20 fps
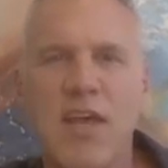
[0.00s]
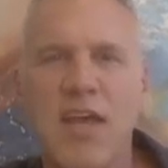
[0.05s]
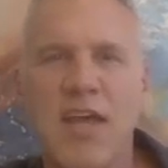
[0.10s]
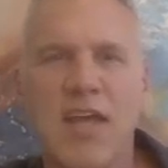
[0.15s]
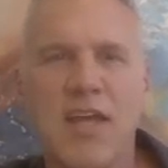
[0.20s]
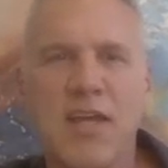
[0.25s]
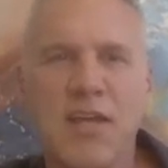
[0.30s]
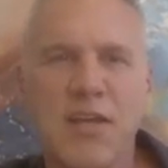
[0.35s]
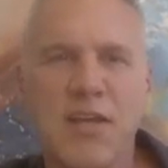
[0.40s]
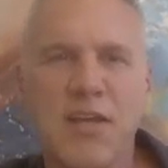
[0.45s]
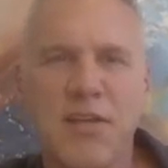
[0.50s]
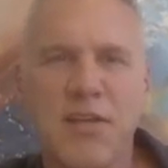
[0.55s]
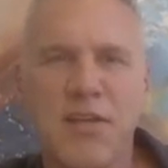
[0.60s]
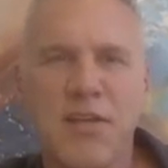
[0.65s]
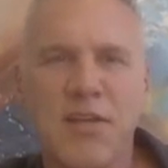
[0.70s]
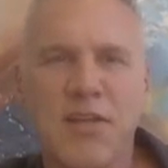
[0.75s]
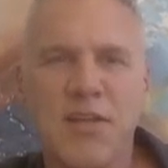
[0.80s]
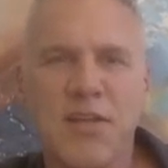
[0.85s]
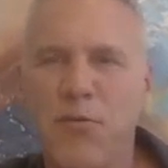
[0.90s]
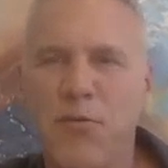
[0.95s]
day
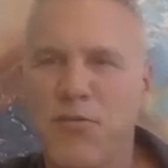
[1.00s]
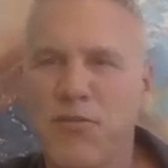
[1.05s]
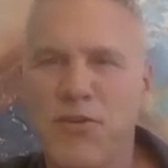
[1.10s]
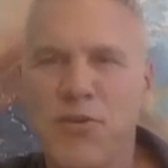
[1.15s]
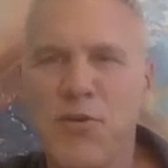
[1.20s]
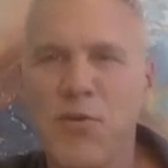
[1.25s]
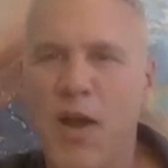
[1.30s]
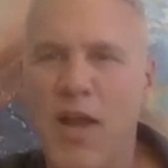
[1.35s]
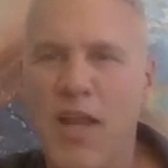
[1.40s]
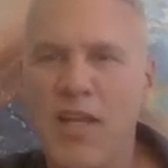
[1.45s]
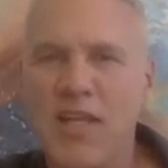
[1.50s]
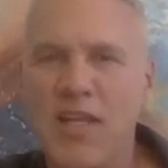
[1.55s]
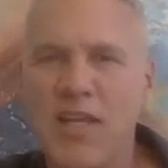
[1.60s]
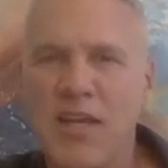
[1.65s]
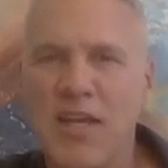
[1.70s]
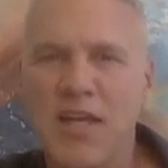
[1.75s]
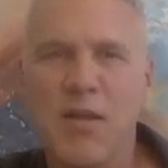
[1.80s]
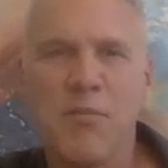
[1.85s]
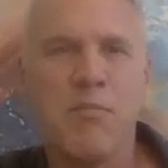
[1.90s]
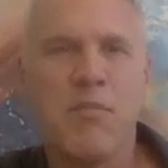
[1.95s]
there was a new
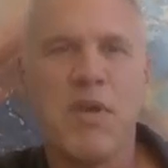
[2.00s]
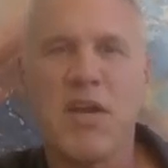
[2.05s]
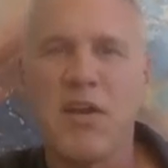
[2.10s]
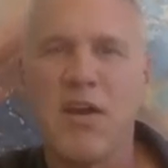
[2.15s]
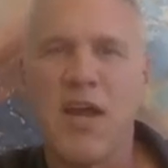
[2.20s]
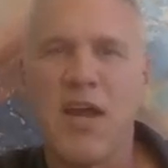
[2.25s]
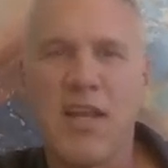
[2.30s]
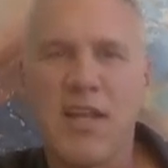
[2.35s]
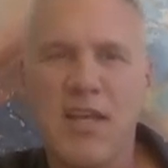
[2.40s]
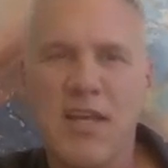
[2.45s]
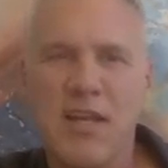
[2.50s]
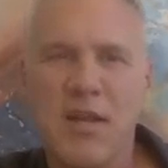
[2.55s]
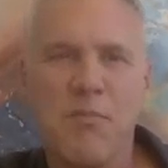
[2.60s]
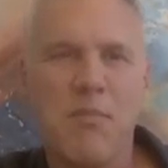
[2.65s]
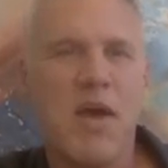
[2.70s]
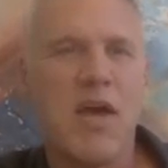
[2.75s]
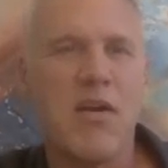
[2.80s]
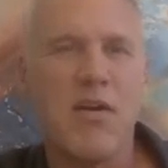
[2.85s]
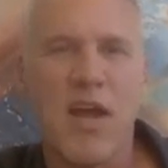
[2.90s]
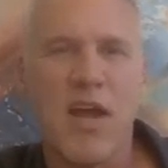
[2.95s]
idea and a bigger idea and a
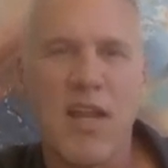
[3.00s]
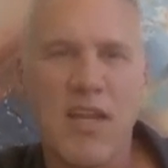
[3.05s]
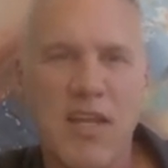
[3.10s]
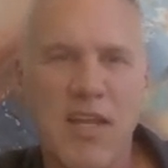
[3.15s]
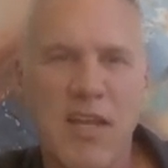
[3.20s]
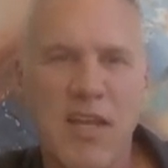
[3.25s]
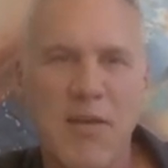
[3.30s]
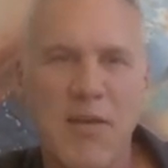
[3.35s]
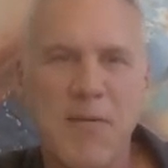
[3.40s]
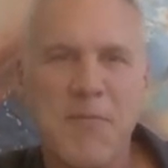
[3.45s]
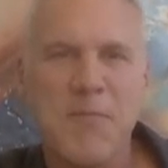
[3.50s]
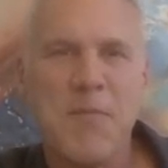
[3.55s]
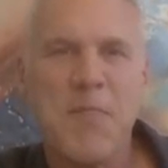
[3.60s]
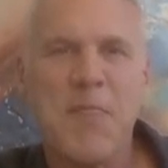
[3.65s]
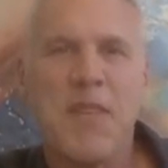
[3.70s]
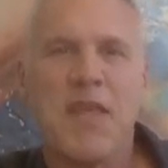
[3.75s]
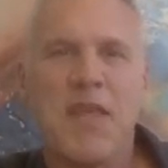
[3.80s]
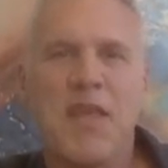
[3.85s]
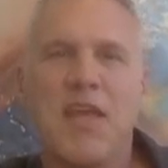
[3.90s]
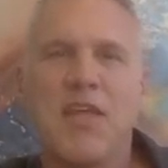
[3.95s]
better idea.
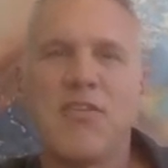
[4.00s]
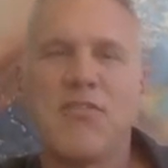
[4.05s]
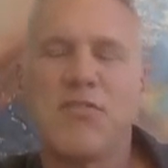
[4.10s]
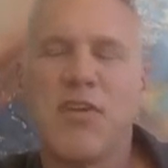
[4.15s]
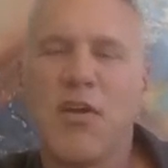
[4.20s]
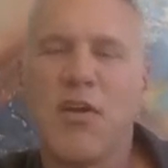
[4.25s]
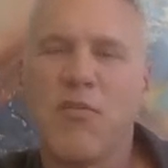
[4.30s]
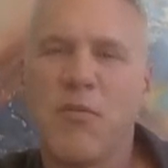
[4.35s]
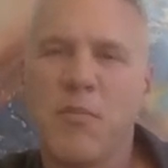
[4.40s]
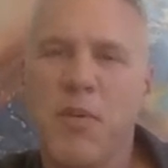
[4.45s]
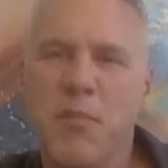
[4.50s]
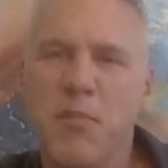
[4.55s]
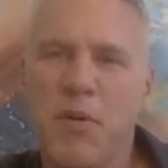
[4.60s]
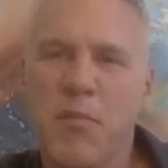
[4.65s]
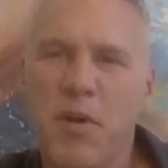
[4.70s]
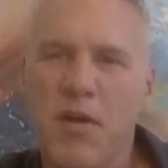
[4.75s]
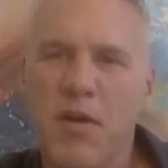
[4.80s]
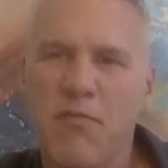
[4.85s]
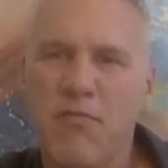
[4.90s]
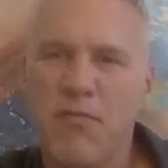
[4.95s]
And so I
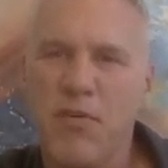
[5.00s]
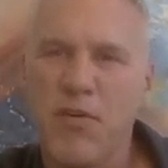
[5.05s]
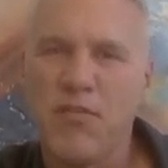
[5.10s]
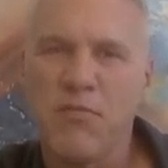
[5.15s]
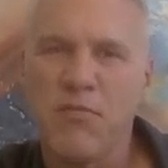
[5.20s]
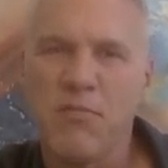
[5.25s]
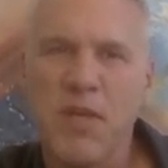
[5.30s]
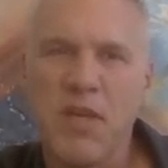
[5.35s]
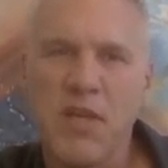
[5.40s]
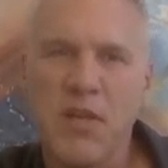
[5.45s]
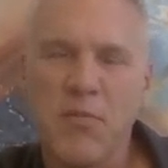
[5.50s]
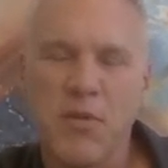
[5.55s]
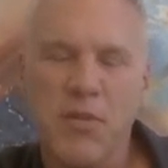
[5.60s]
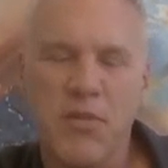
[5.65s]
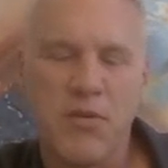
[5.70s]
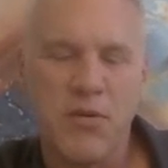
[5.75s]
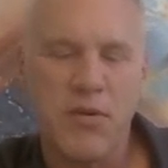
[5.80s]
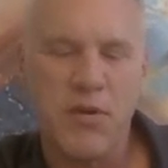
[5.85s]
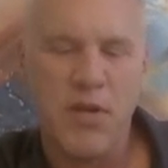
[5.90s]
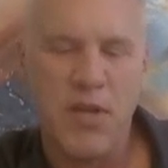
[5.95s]
remember my first meeting
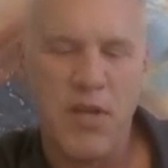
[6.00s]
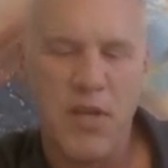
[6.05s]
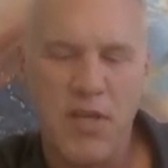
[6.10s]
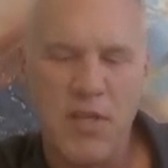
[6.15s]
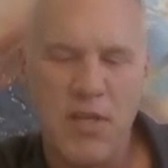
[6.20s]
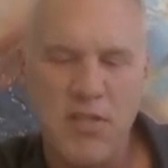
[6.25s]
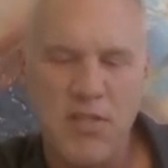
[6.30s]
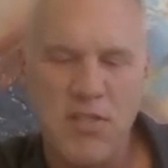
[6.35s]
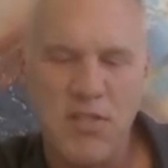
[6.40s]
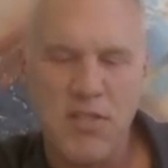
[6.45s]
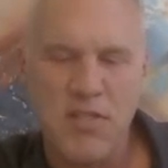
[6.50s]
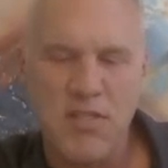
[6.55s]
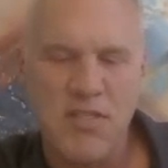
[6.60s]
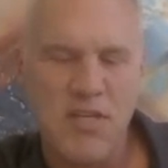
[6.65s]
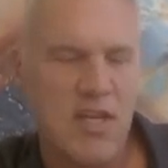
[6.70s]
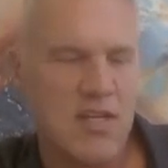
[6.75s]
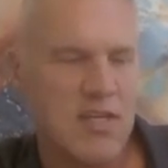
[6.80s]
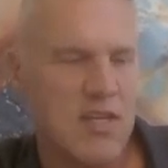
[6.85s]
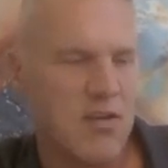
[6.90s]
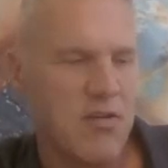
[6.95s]
with her. Uh, she had
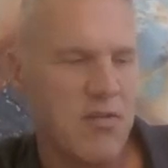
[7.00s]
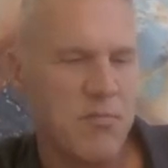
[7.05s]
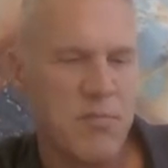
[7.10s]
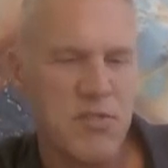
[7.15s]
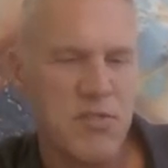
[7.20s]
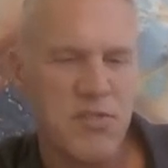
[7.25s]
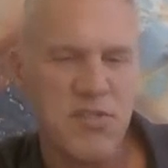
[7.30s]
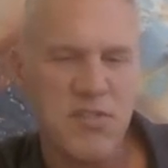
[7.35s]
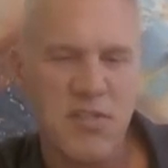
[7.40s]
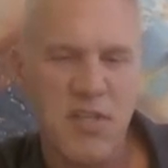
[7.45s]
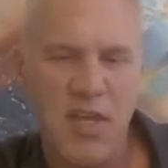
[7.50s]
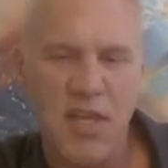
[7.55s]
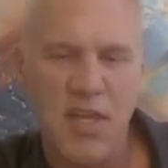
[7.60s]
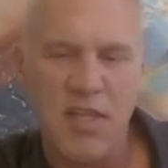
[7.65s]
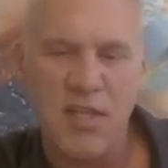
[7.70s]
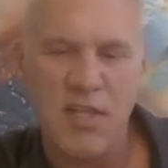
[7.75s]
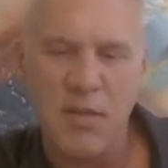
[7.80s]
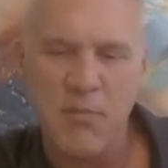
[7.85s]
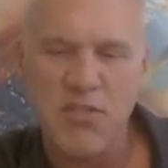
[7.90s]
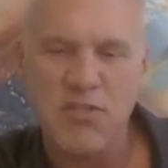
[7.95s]
sat down and she's
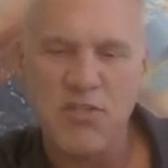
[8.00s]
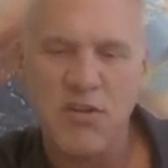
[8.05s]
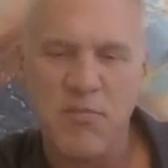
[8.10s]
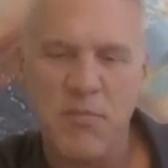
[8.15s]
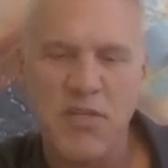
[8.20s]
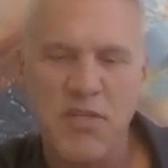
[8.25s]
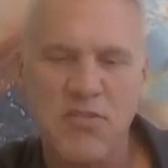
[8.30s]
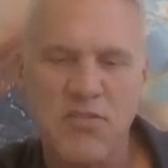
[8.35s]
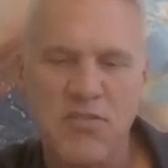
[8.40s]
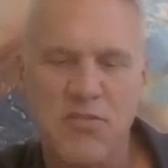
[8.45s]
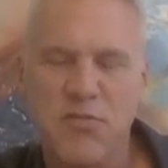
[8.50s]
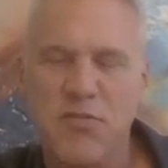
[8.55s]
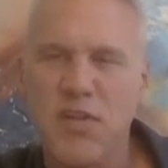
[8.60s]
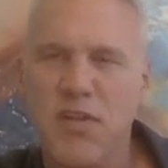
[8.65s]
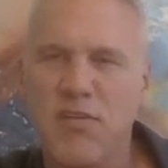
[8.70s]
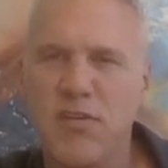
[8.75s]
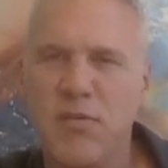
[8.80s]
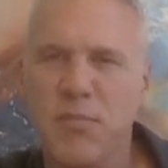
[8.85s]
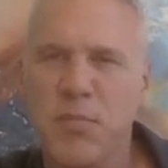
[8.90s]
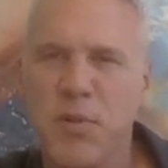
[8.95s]
like, "Let me share my
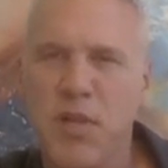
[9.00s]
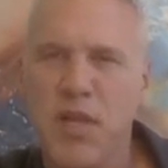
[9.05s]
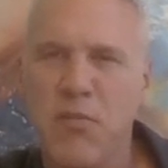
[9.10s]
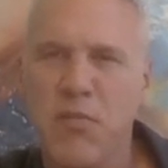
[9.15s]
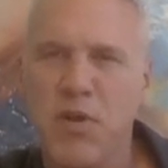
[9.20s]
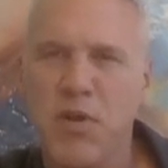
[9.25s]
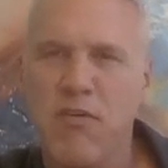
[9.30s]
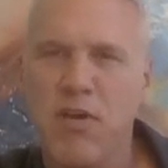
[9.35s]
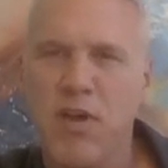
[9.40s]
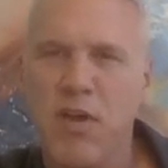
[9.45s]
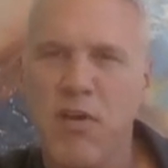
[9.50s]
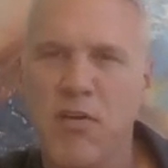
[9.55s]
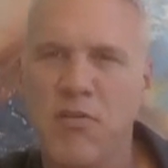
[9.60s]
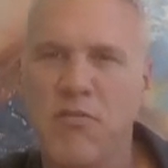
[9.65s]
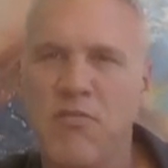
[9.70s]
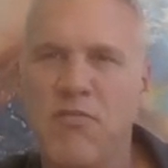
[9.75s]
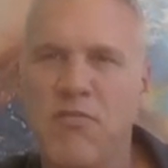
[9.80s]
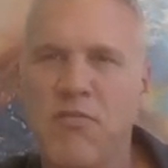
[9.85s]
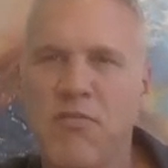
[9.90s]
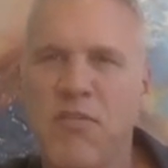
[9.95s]
strategic plan. We have
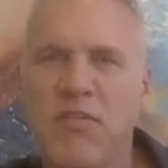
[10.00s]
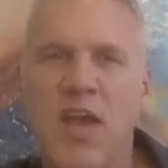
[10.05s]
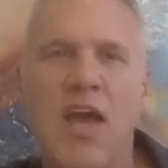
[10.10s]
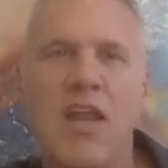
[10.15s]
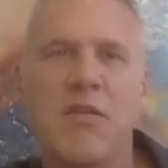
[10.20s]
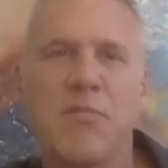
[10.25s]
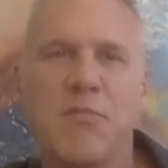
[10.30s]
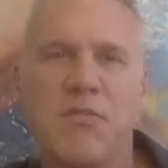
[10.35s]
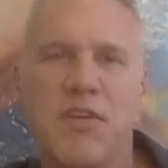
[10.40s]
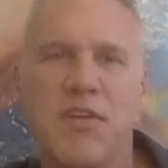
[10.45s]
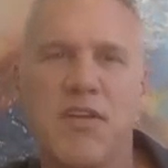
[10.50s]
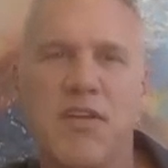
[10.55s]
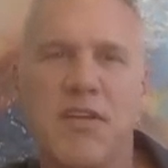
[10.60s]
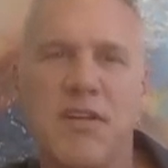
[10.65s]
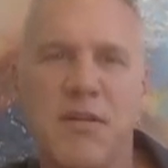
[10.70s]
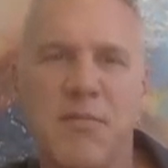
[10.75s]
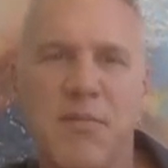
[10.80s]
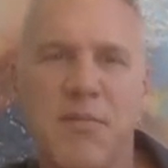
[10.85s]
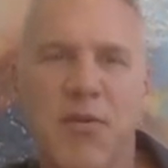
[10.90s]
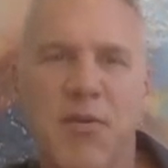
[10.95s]
150 items on it."
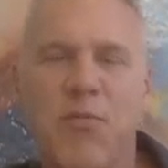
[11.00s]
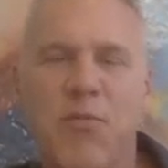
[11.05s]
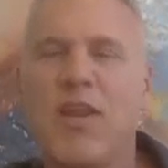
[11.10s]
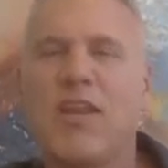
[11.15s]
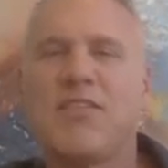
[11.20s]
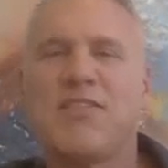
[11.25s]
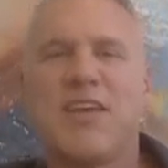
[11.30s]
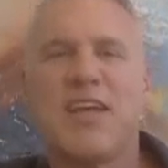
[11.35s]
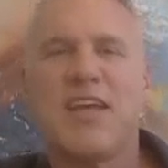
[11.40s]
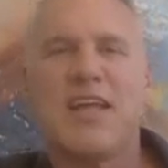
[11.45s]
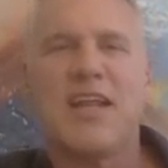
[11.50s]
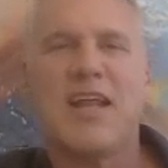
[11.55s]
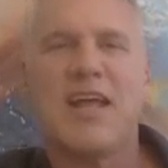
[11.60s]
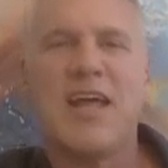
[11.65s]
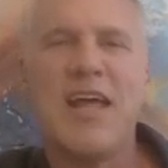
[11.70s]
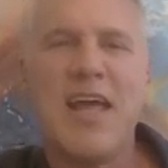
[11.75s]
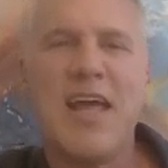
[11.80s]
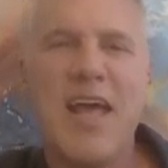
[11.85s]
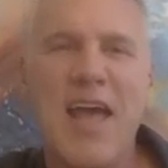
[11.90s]
And I'm like, "Wait a second,